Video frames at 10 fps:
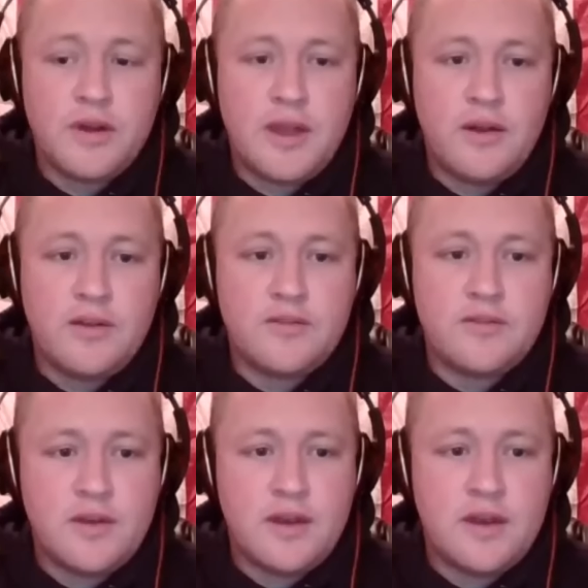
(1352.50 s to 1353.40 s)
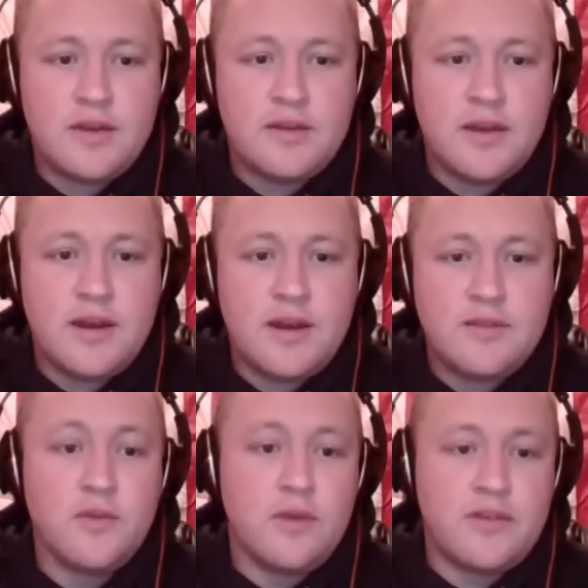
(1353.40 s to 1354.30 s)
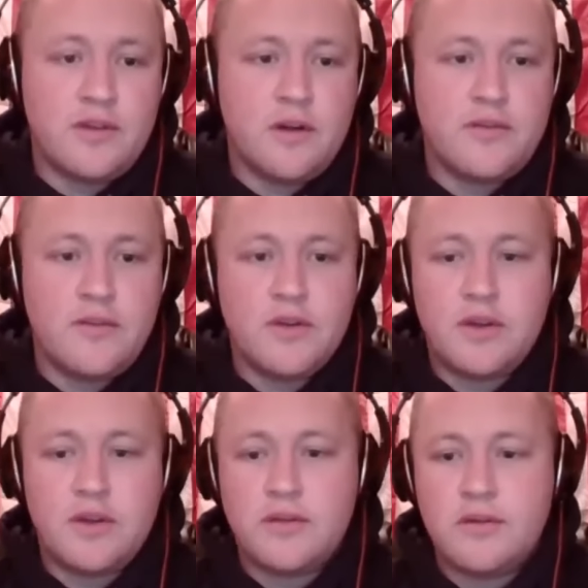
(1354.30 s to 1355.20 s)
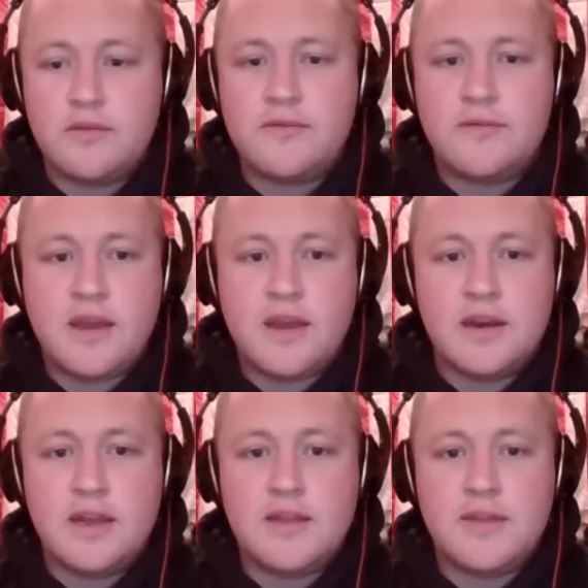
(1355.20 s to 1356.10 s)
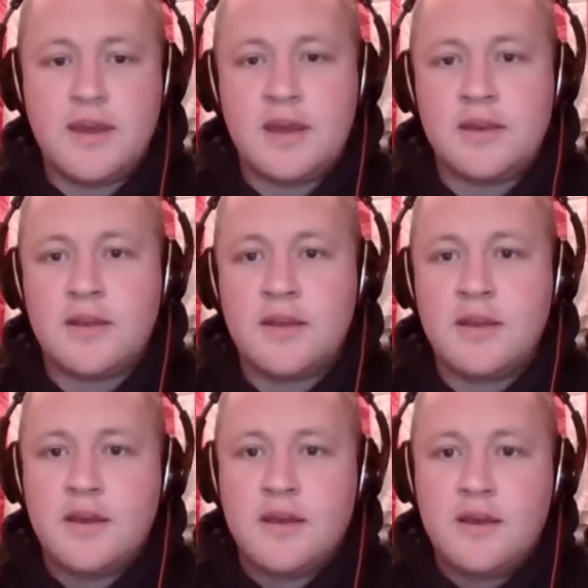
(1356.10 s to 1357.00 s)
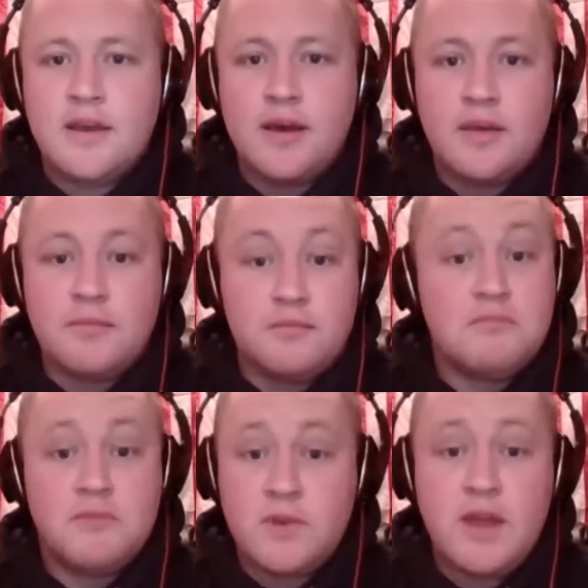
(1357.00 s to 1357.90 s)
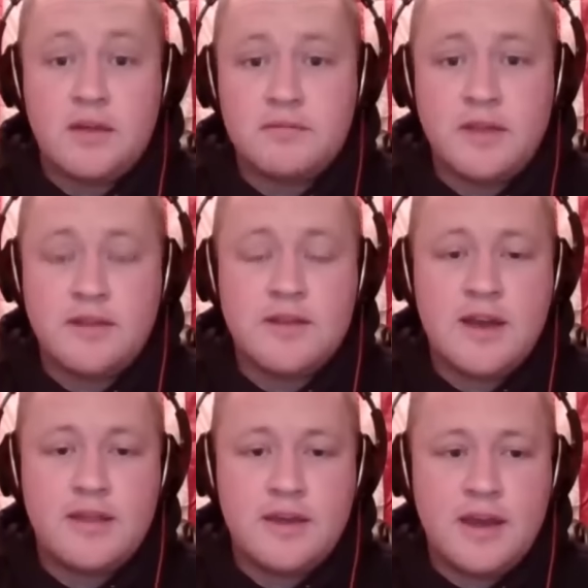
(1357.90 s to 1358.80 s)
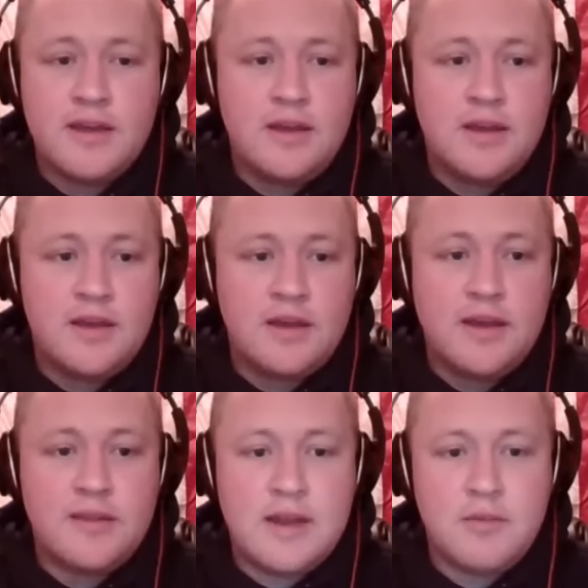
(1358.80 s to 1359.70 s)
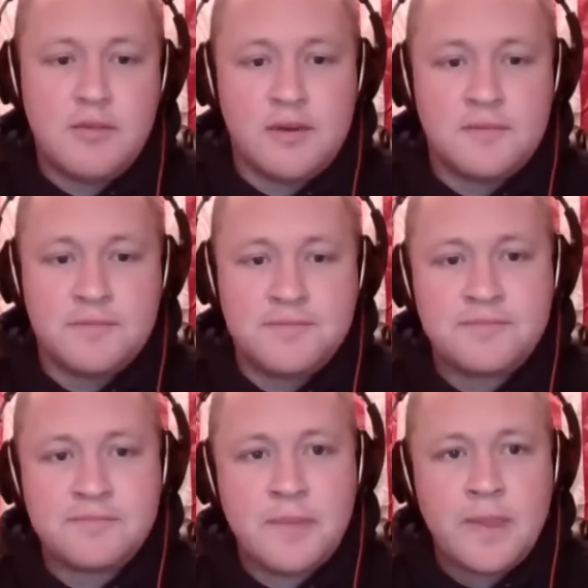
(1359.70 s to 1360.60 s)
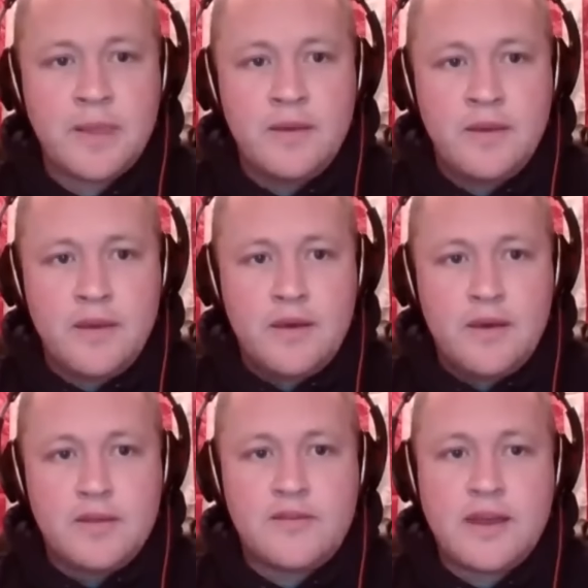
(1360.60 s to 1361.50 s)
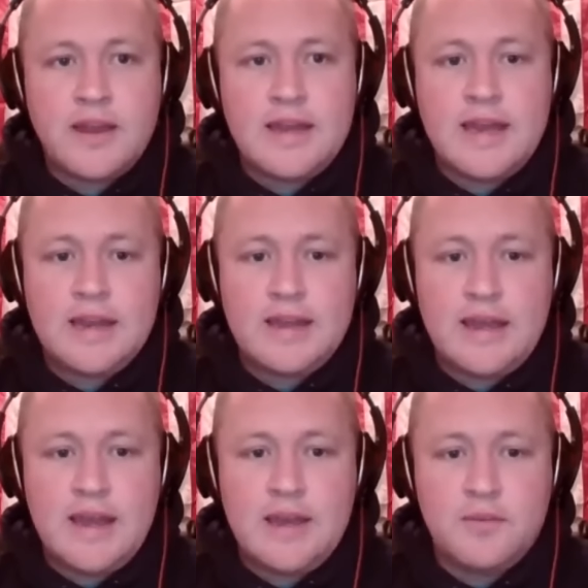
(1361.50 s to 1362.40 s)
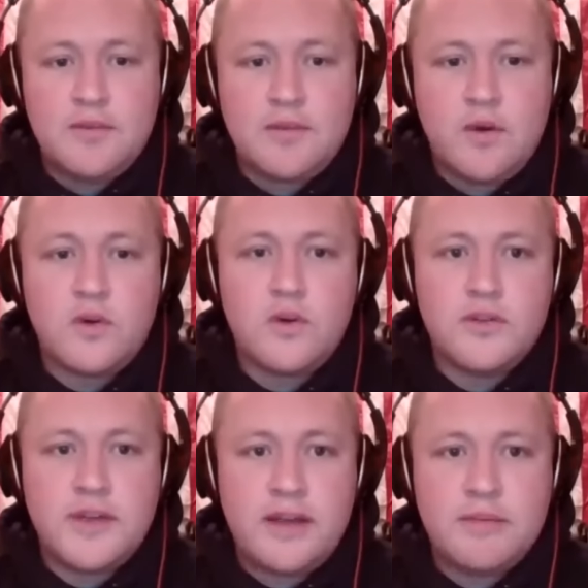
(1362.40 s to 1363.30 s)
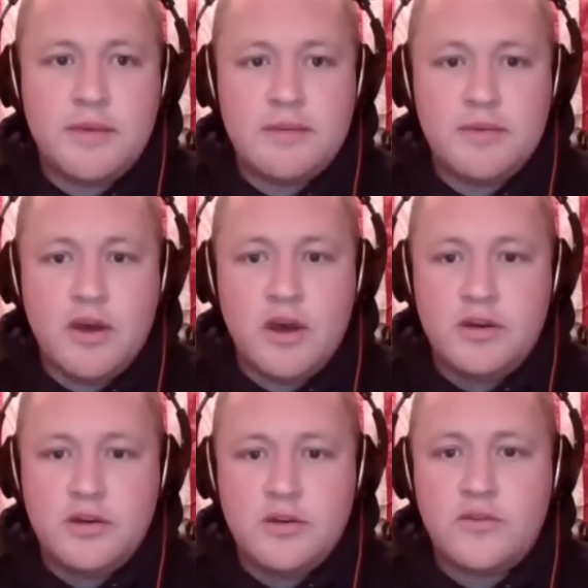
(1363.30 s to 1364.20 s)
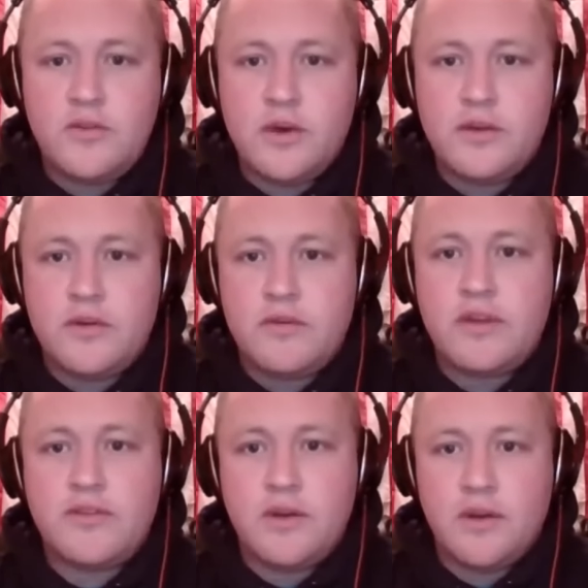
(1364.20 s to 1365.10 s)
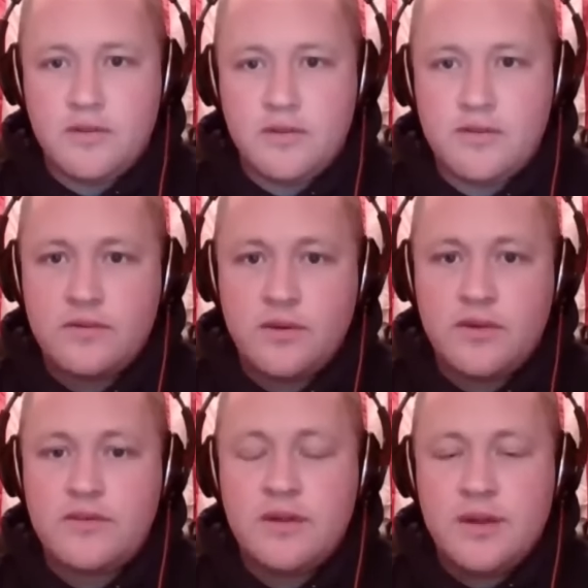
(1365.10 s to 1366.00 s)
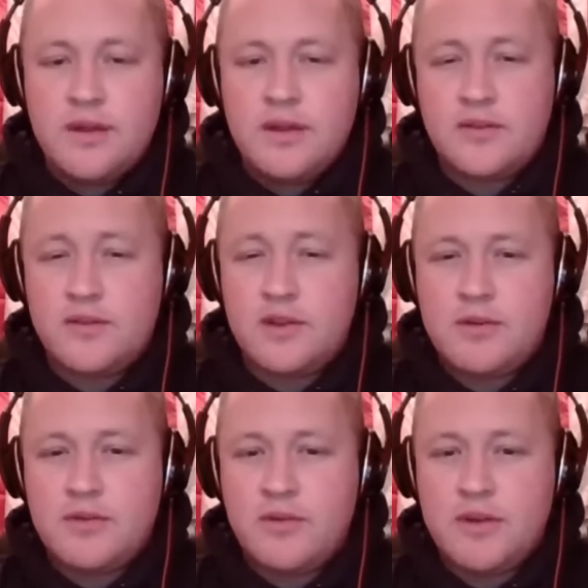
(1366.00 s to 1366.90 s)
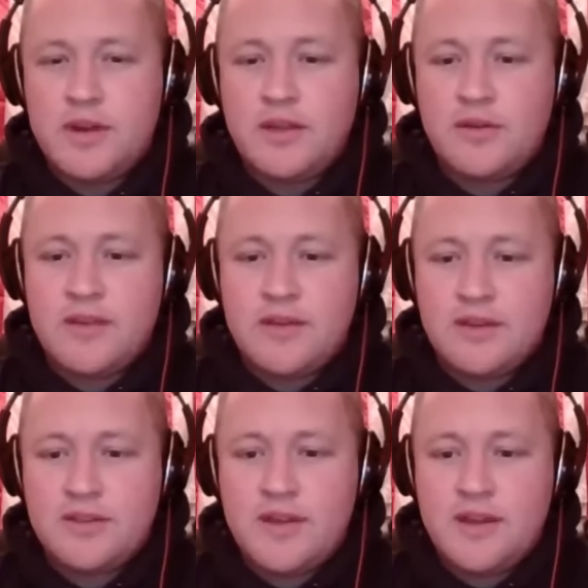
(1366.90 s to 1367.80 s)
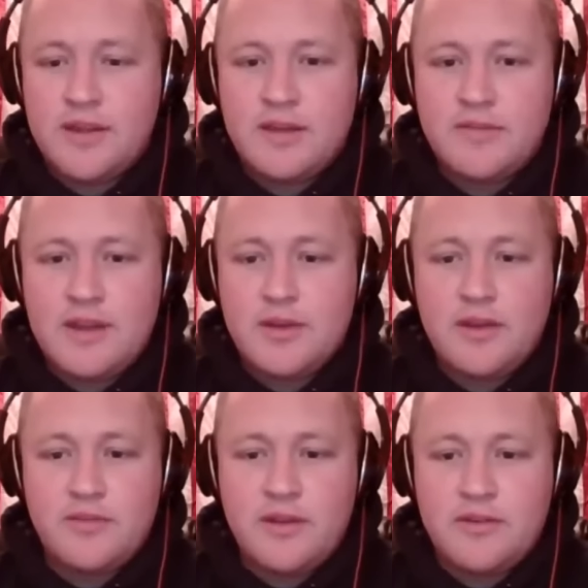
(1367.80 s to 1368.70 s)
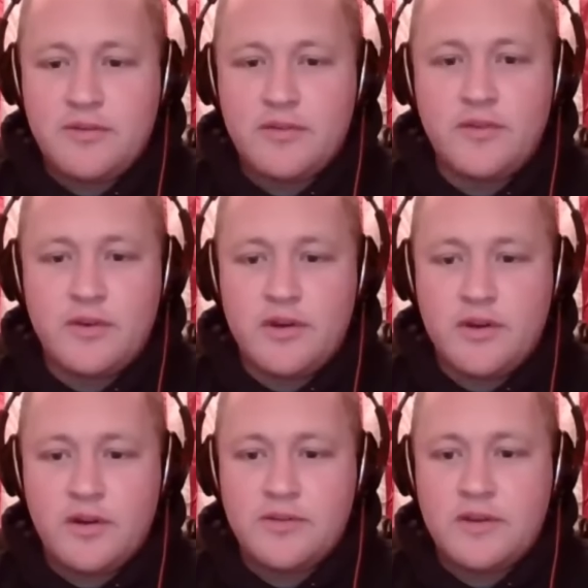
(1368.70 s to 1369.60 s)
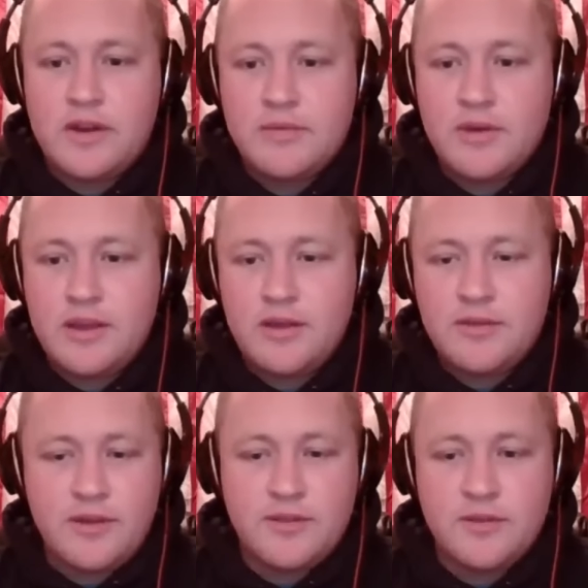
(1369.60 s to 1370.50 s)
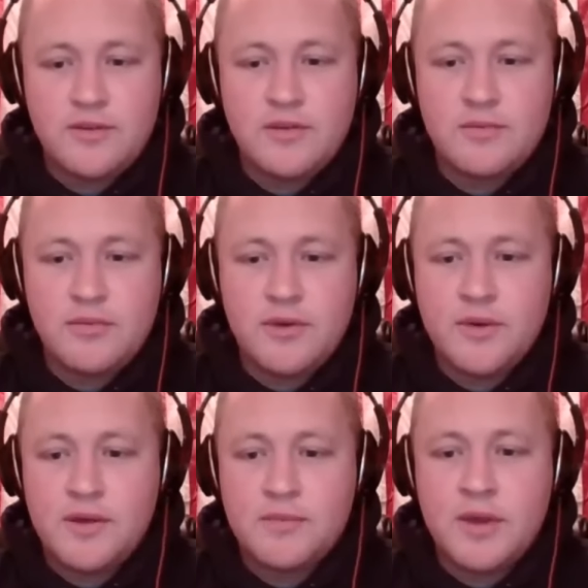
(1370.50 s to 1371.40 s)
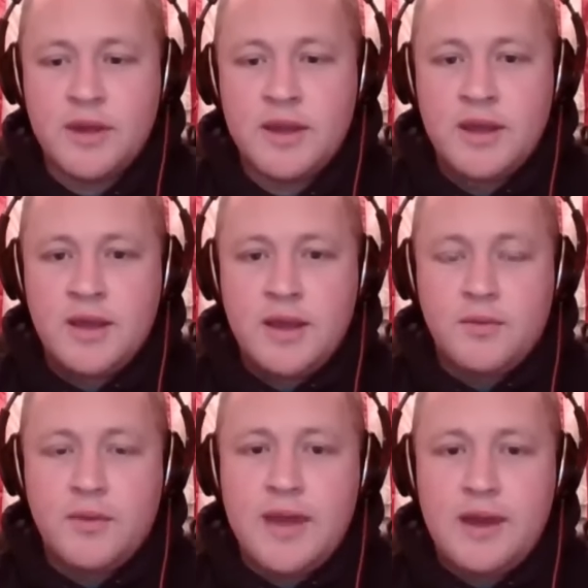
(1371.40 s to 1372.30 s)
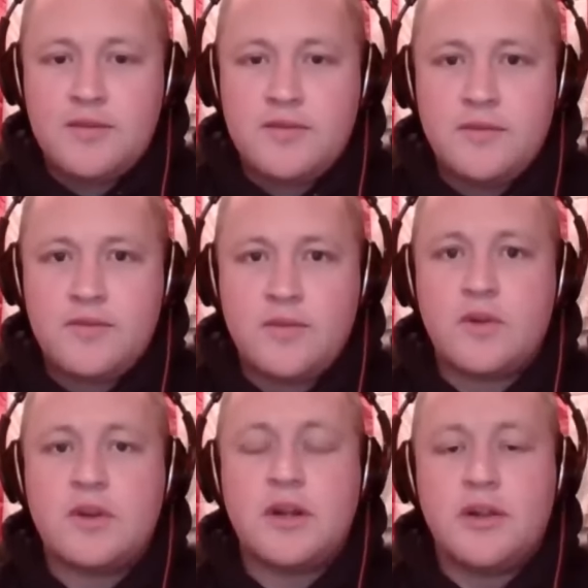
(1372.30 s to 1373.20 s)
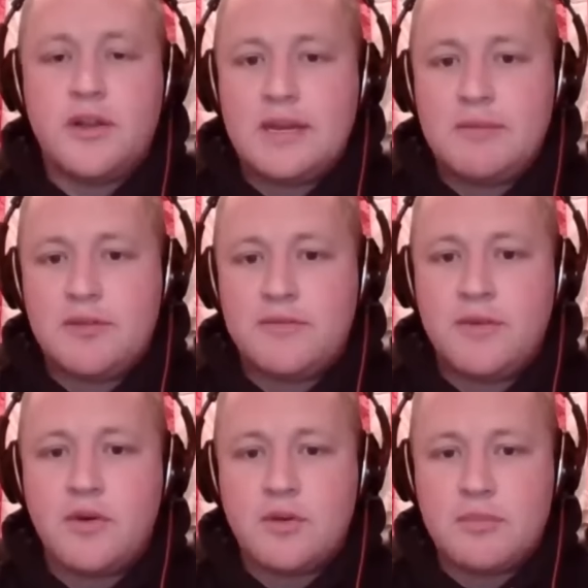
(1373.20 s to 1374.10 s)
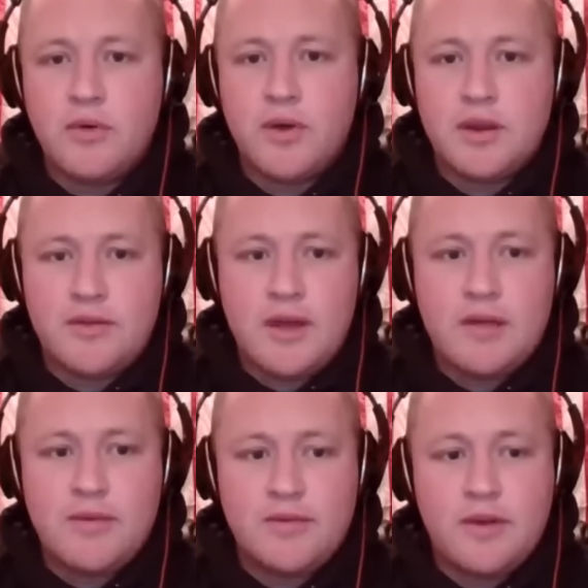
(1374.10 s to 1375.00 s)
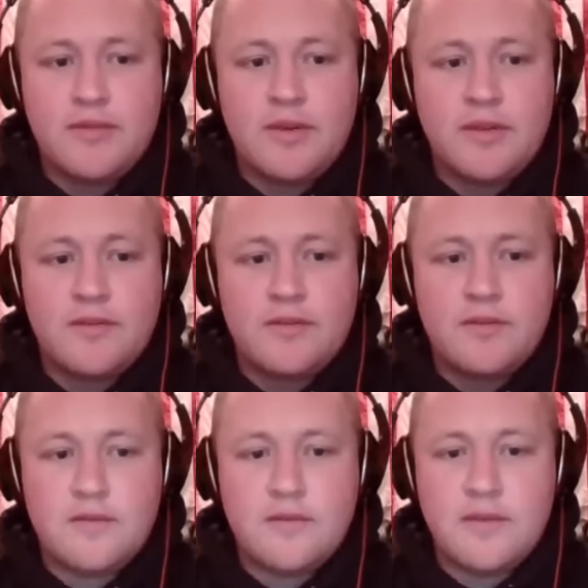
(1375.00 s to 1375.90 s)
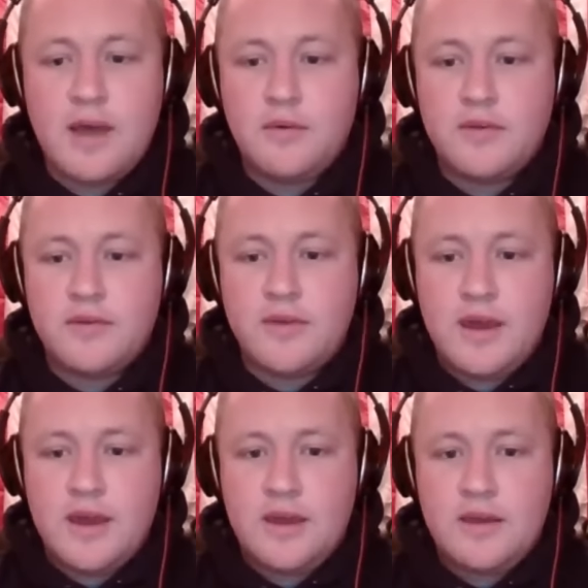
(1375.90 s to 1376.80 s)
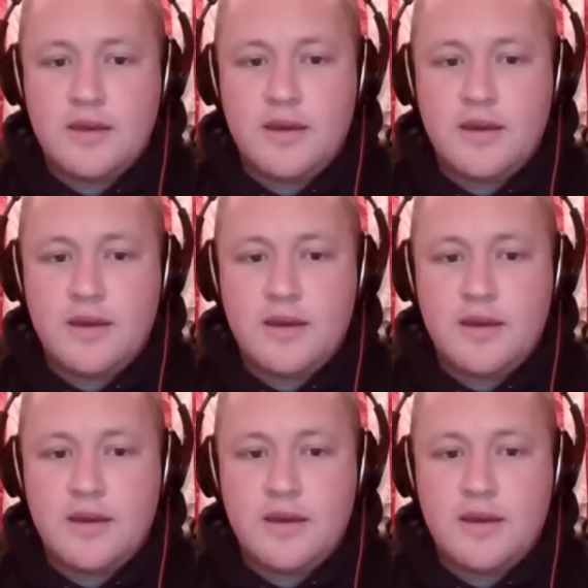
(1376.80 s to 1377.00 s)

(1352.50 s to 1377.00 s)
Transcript: carries, 92 rushing yards if you don't include taking a knee at the end. So yeah, they did that. They got in the neighborhood. The second key to the game was hold Alabama under 200 rushing yards, which is a little bit of a ridiculous sounding thing. Like if anybody's rushing for 200 yards on anybody, you think that they're doing pretty well. But when that is so clearly going to be the focal point of Alabama's offense, that was a